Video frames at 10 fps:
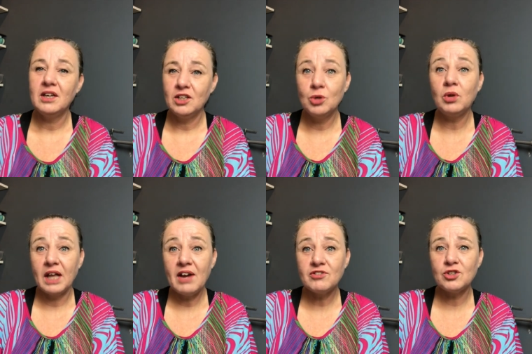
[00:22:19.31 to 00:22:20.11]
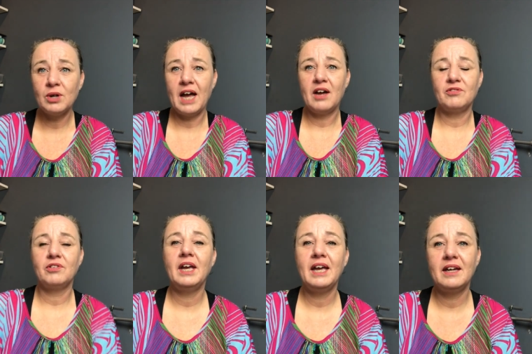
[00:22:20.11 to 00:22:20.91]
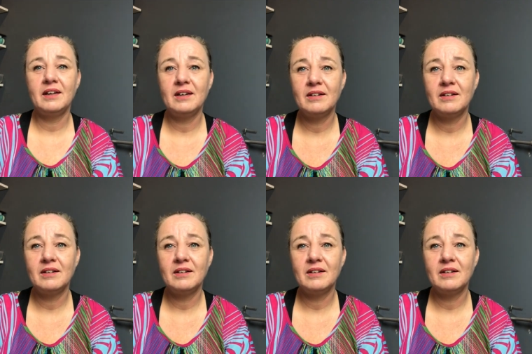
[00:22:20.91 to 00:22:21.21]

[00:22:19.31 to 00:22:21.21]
you will have to have a